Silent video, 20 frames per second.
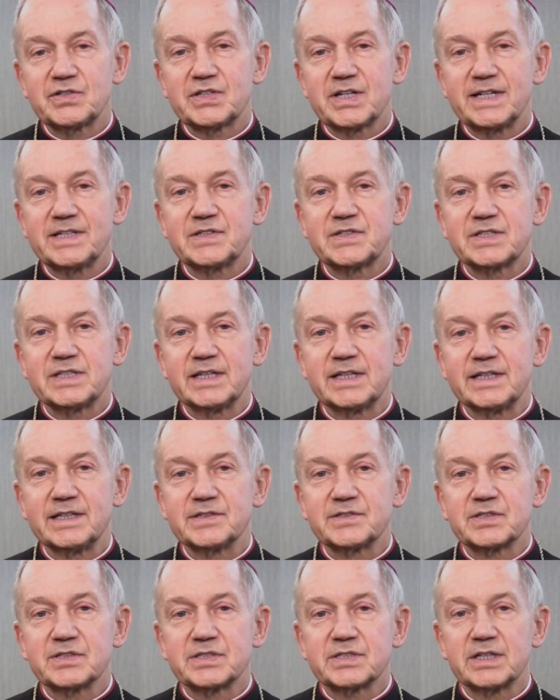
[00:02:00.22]
Saints Day
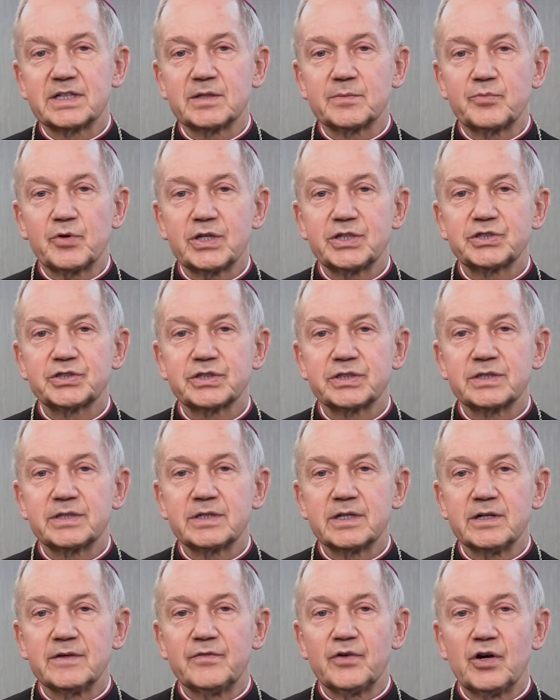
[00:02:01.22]
is a
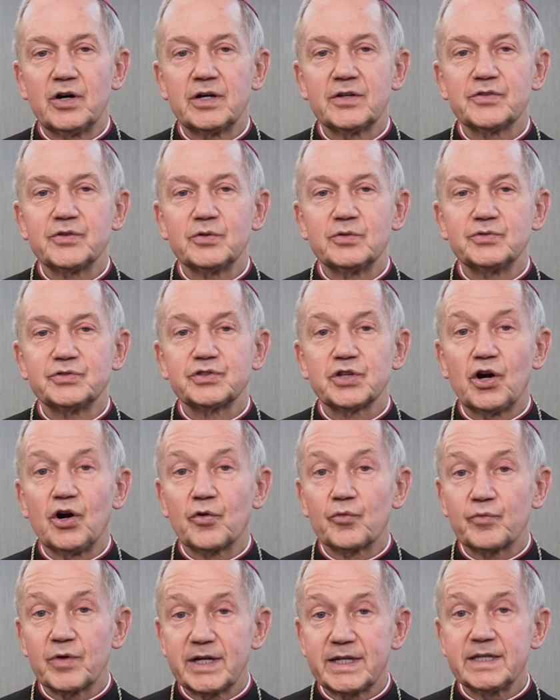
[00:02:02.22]
celebration of all those
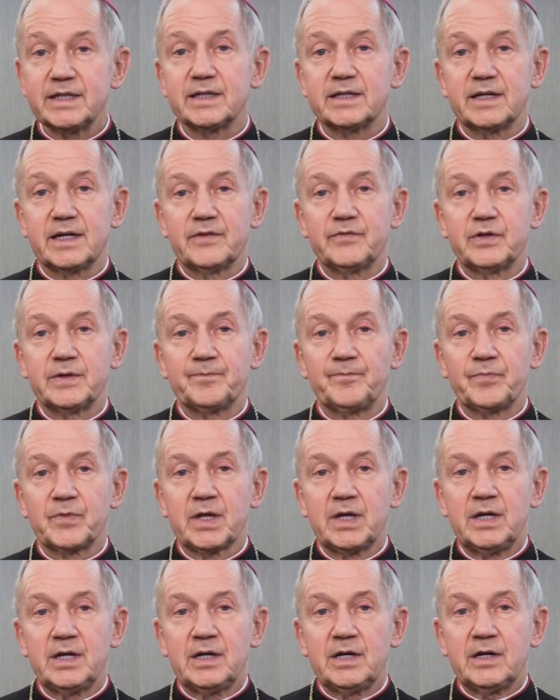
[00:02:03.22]
already in heaven,
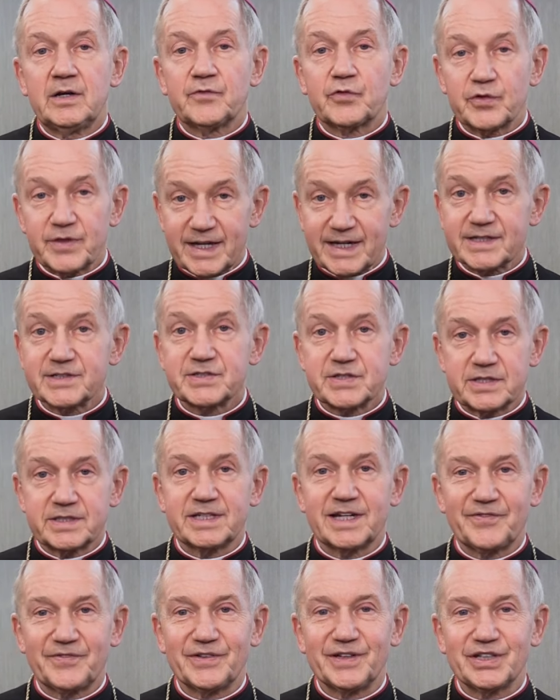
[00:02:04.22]
for that is the
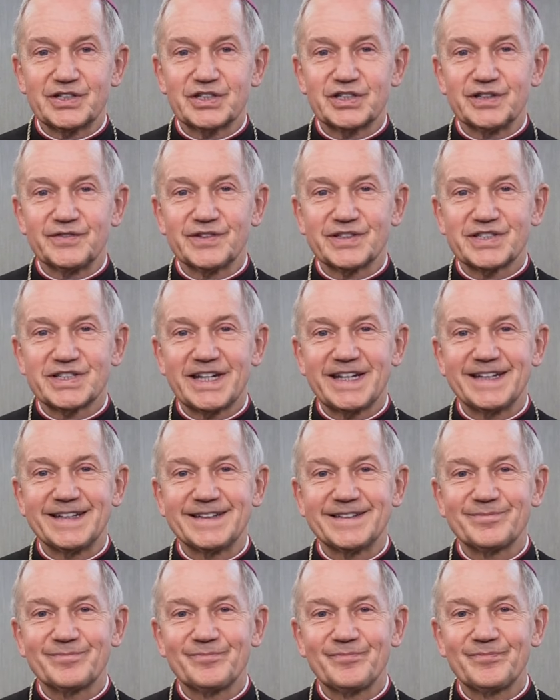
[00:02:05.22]
definition of a
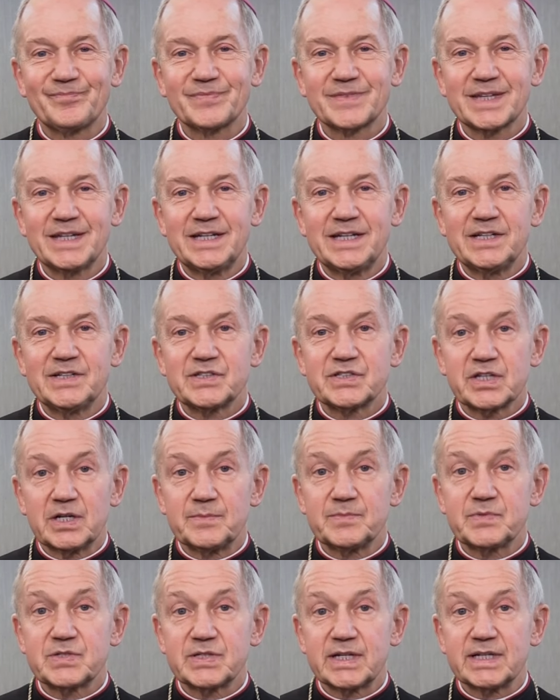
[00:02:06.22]
saint.
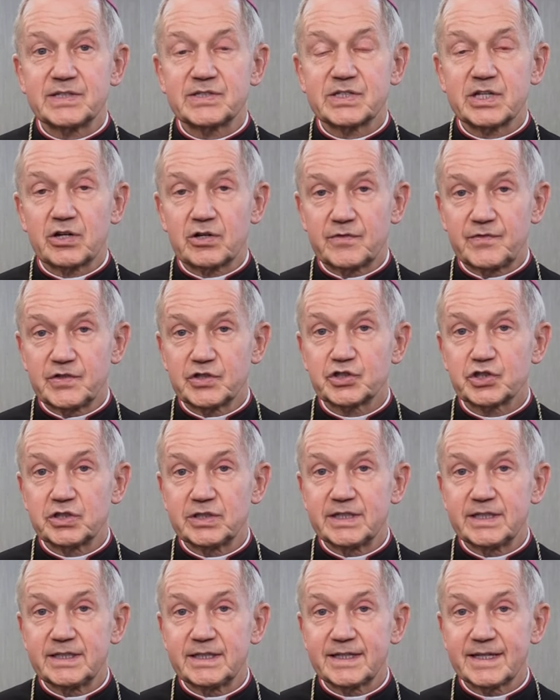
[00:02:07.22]
Some saints are
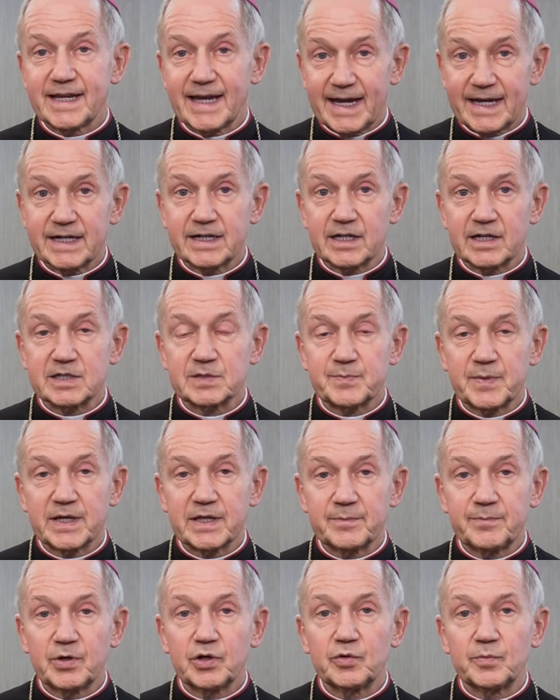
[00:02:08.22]
officially canonized by
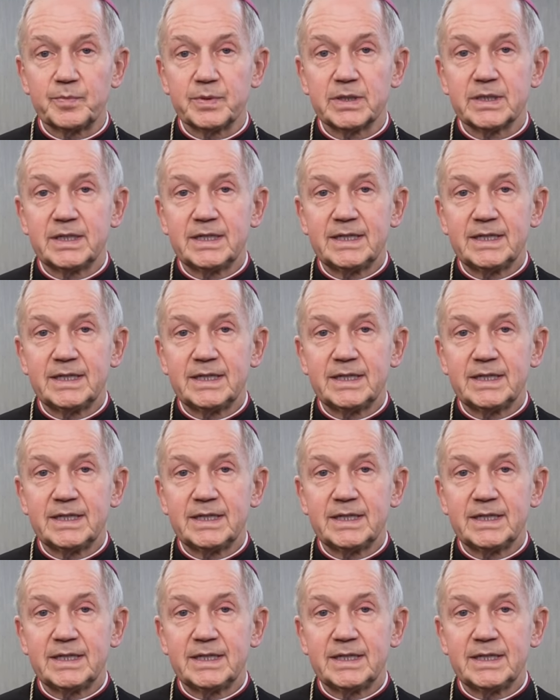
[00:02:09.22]
the Pope.